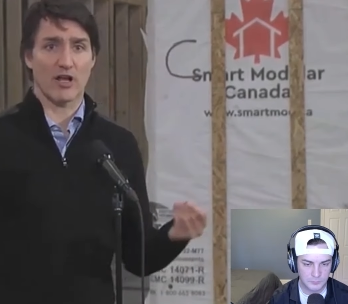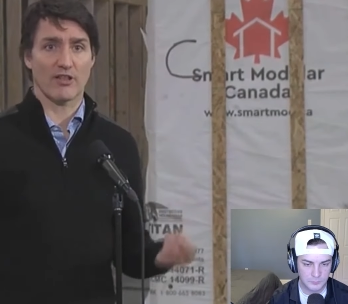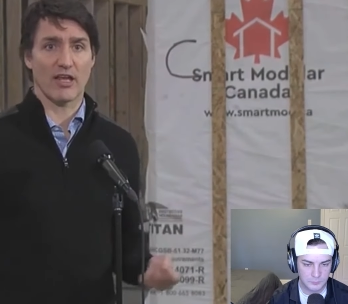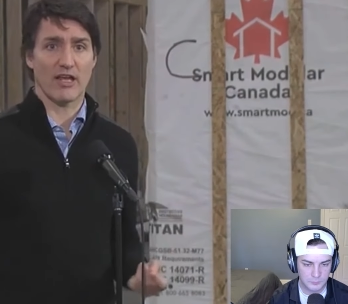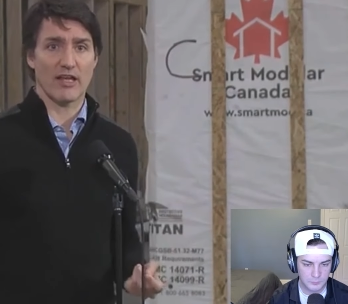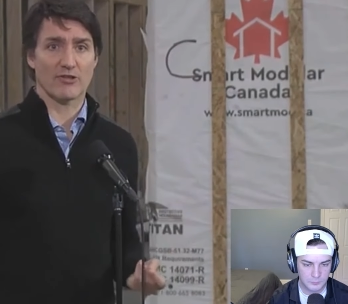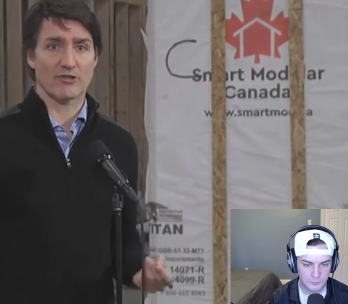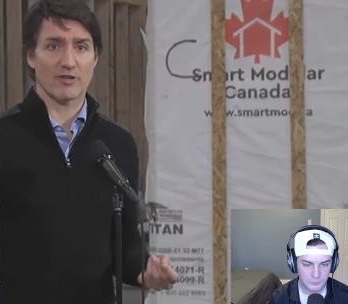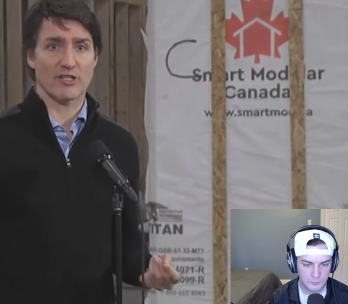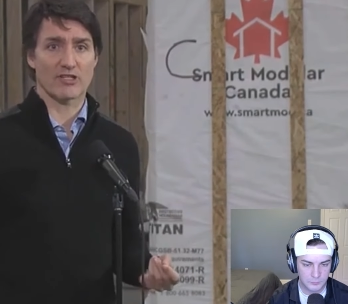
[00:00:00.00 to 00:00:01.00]
Speaker 1: on, uh,
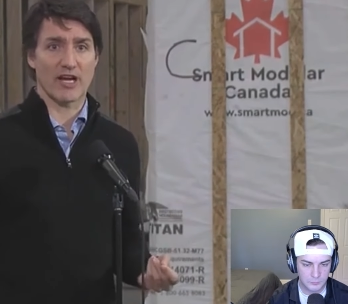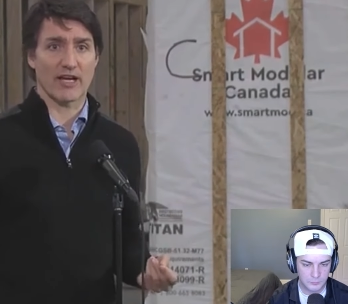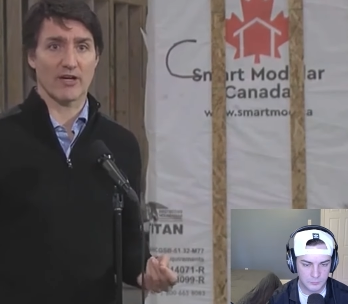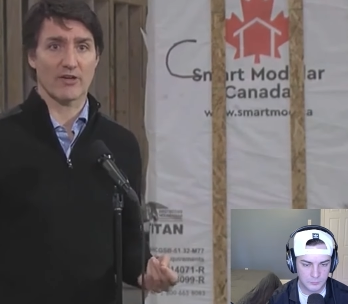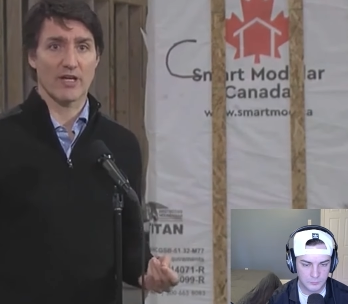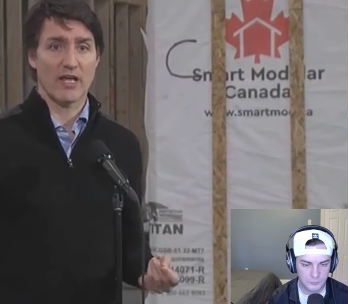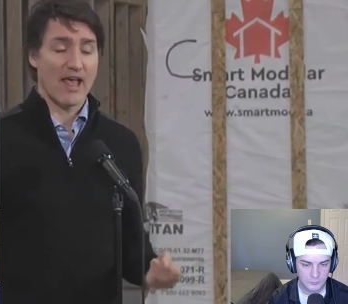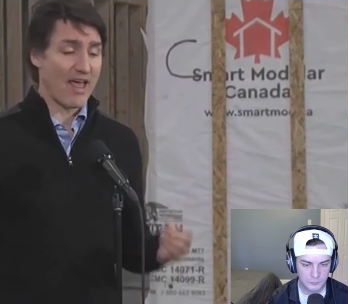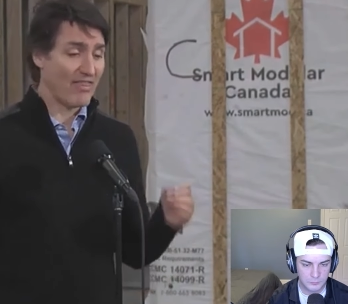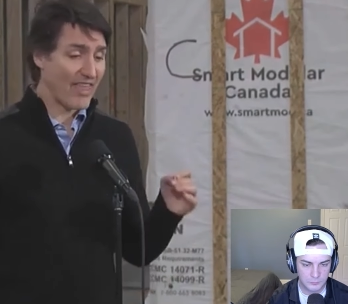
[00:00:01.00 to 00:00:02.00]
during the checkout.
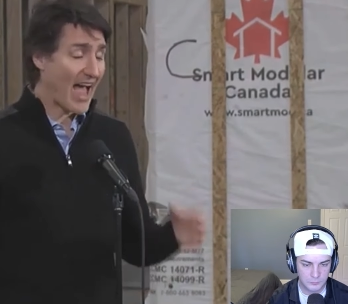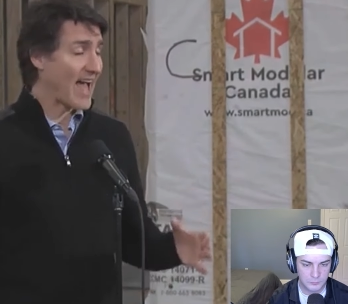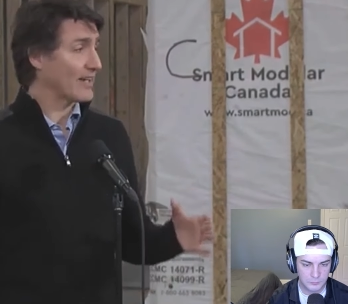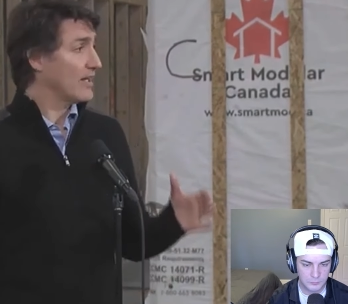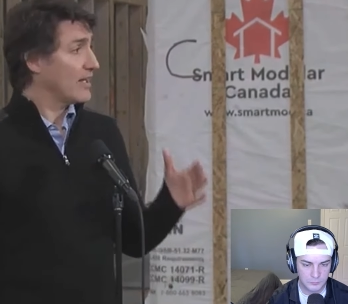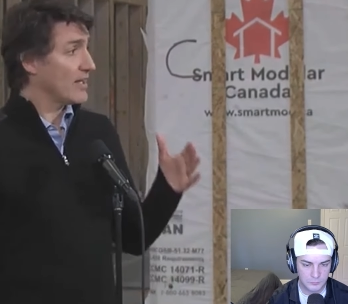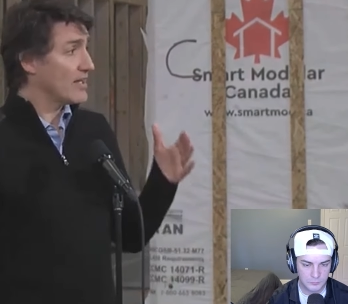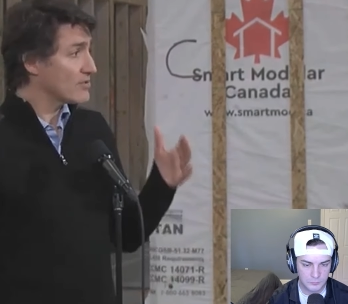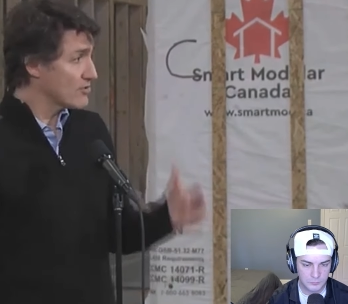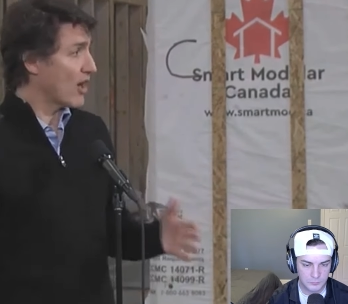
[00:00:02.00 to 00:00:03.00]
And that
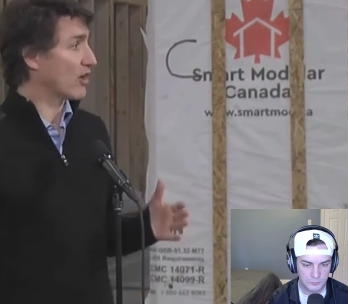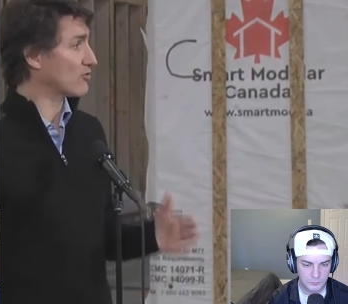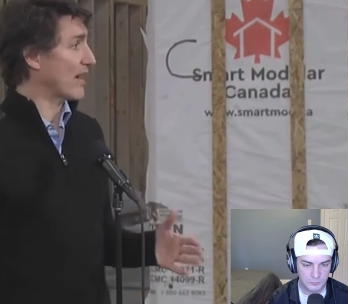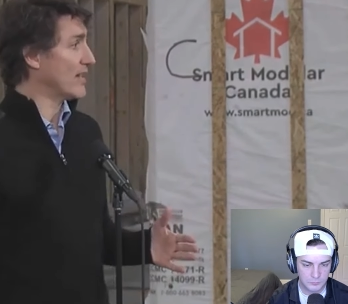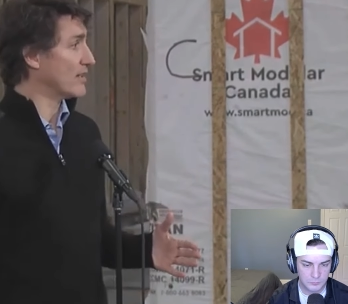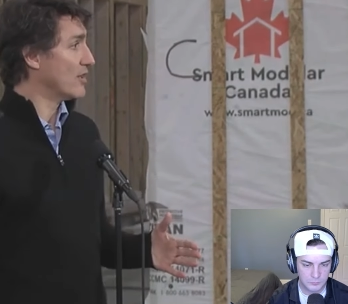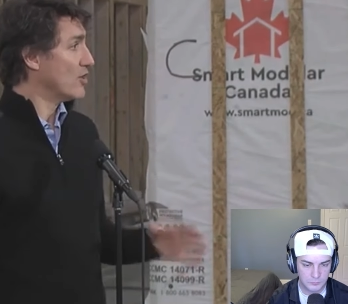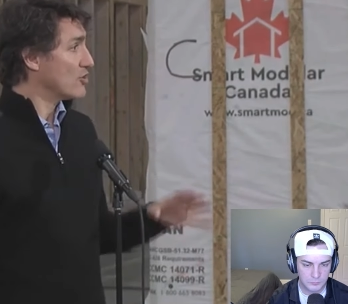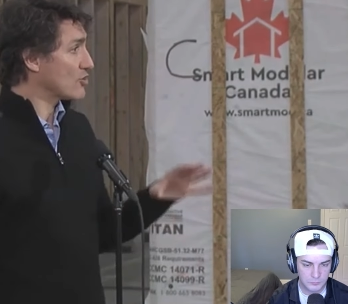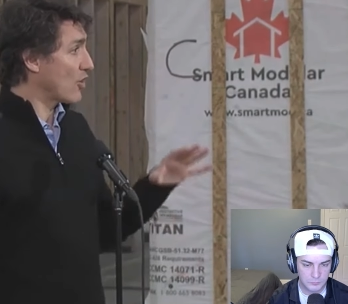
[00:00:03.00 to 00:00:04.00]
is not right.
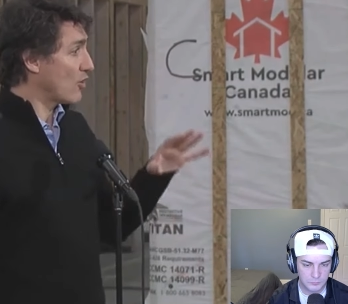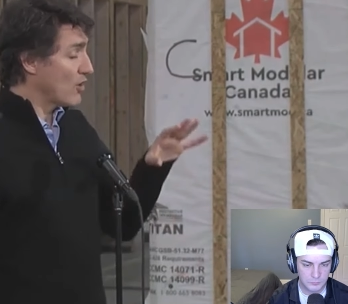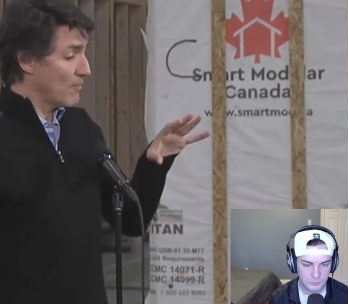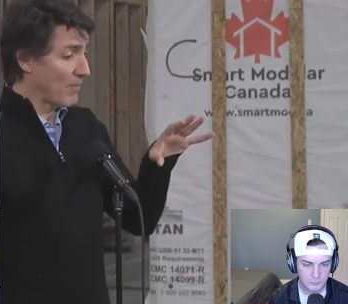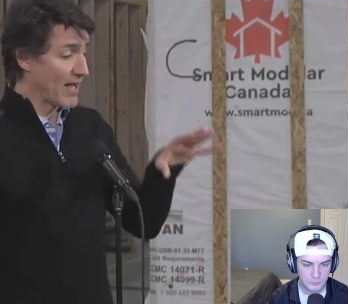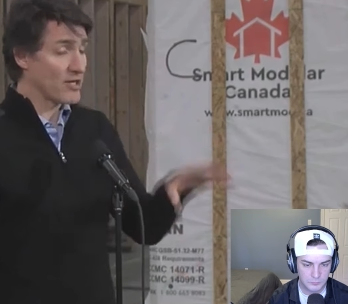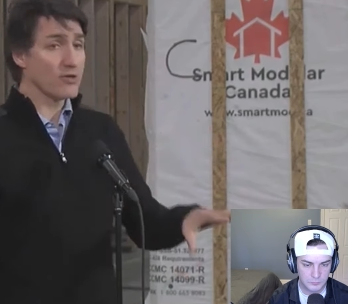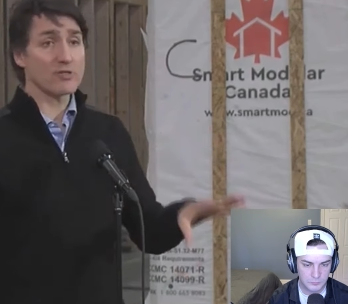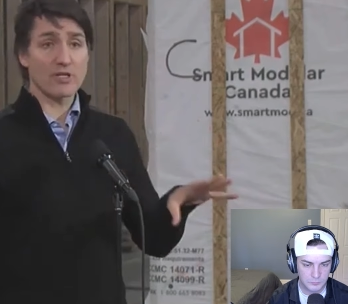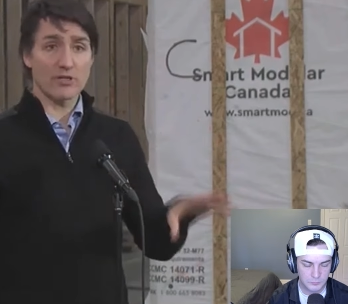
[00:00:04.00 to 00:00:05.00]
So by
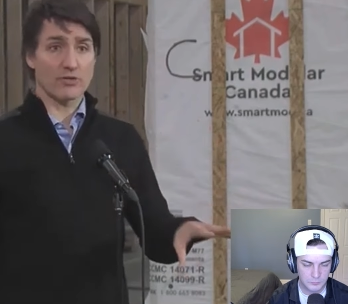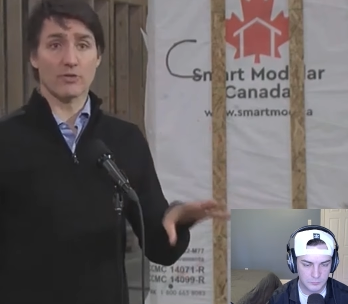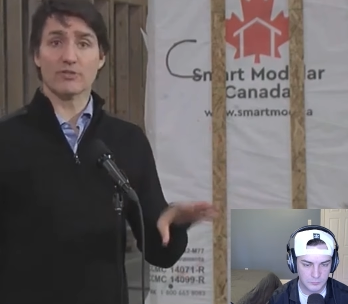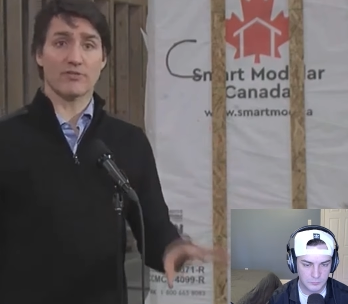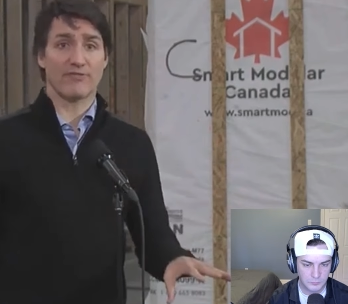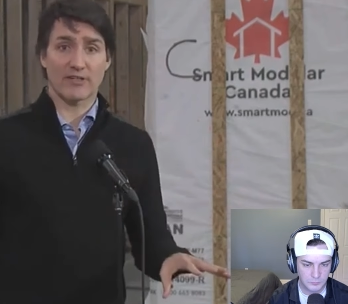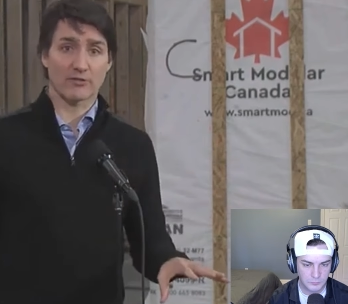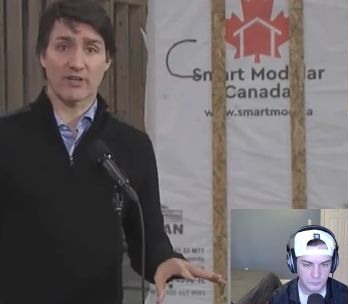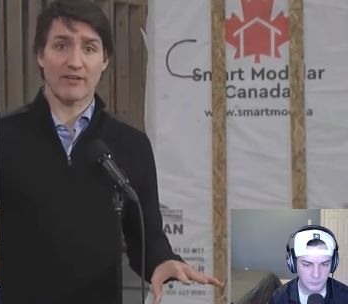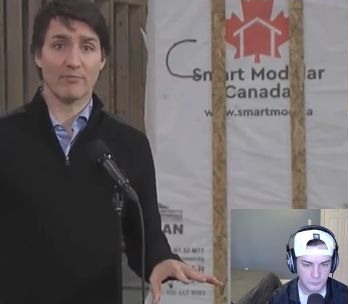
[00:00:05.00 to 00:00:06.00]
using the tools the
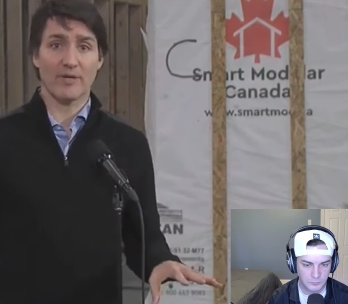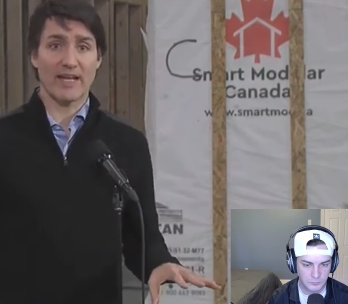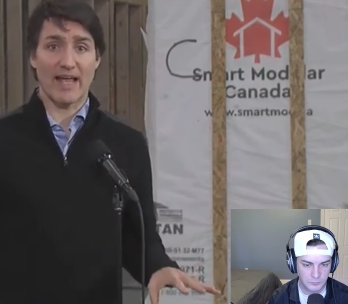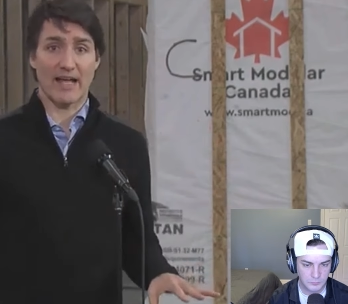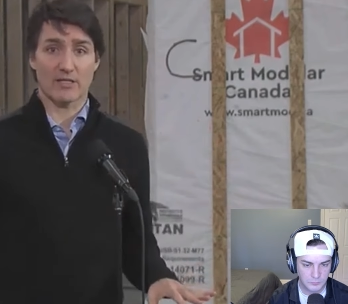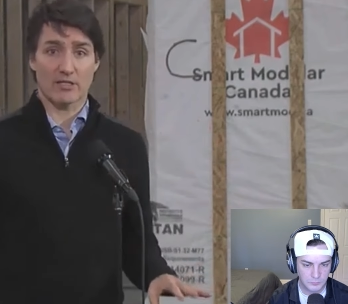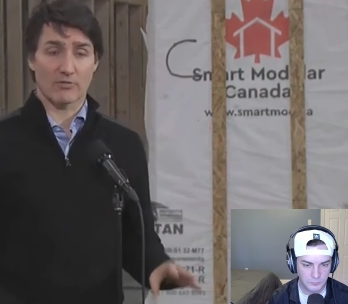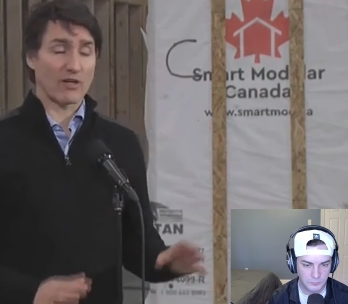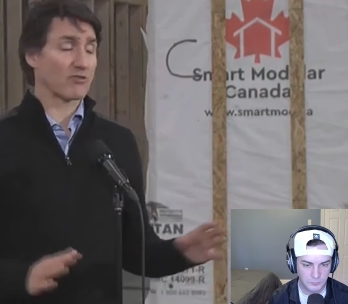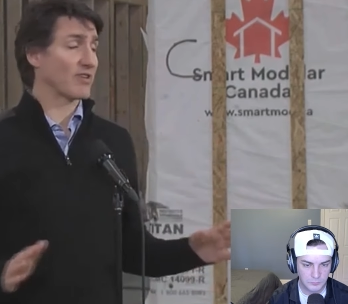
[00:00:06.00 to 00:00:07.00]
federal government has
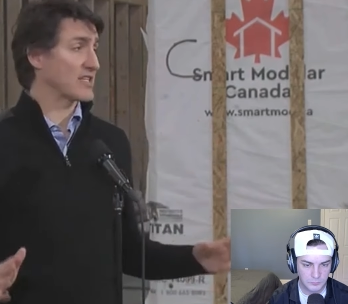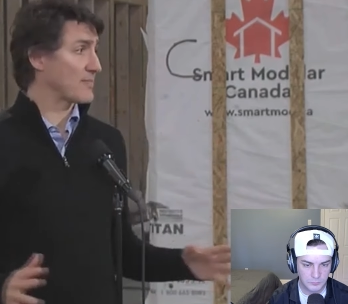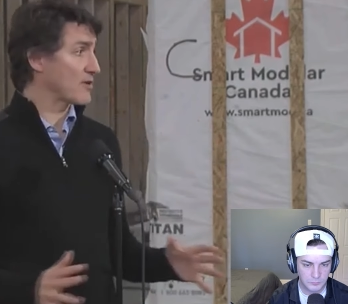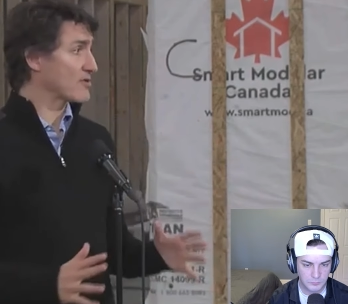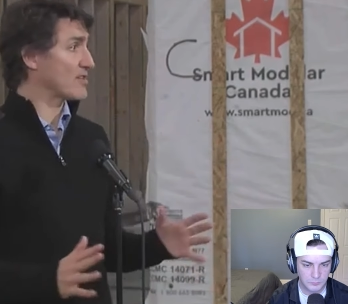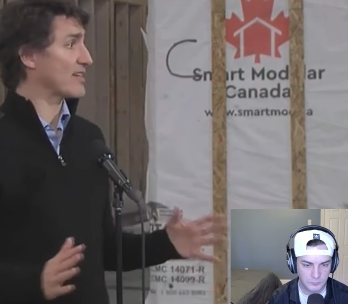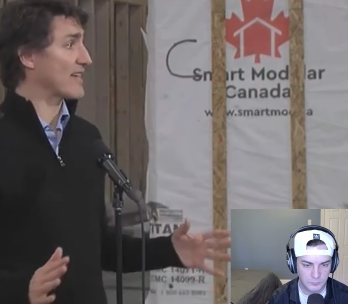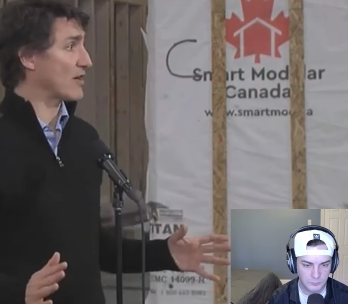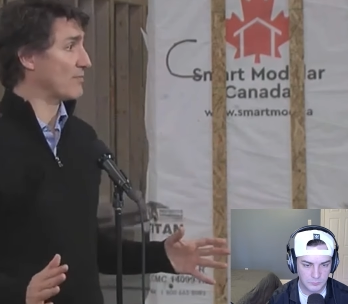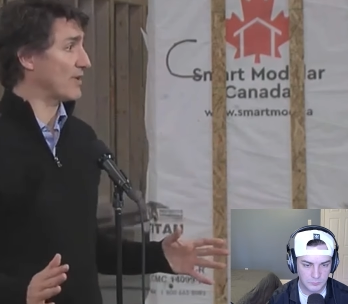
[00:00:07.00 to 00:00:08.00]
around transparency and
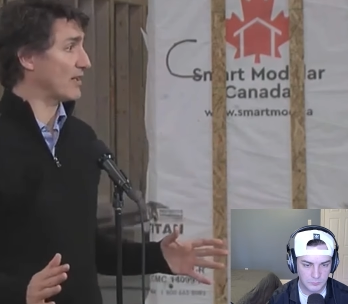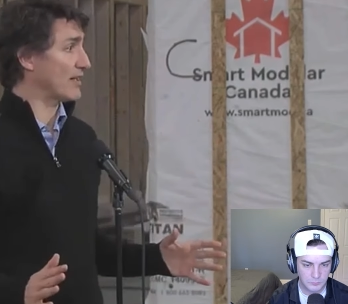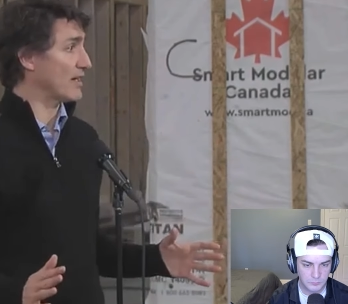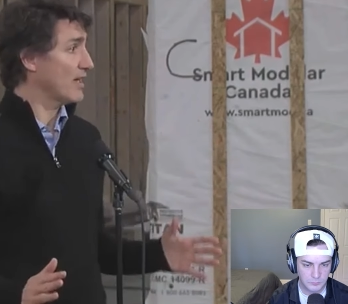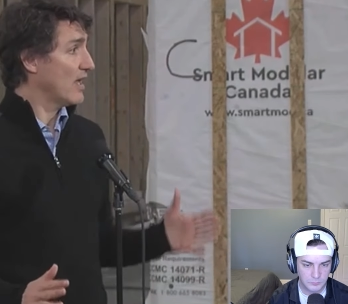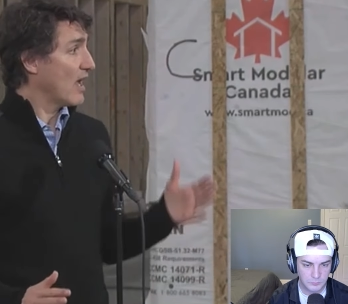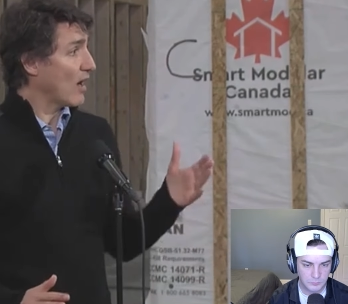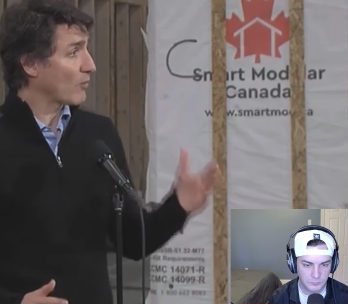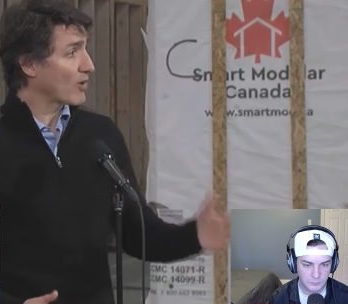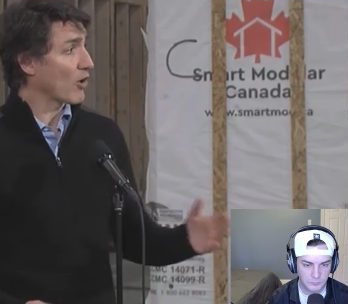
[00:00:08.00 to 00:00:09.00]
accountability,
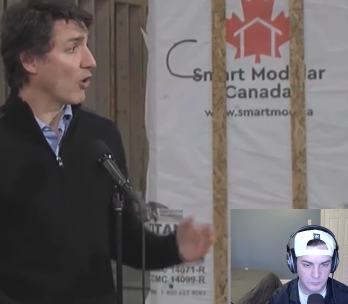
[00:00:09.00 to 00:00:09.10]
uh, we're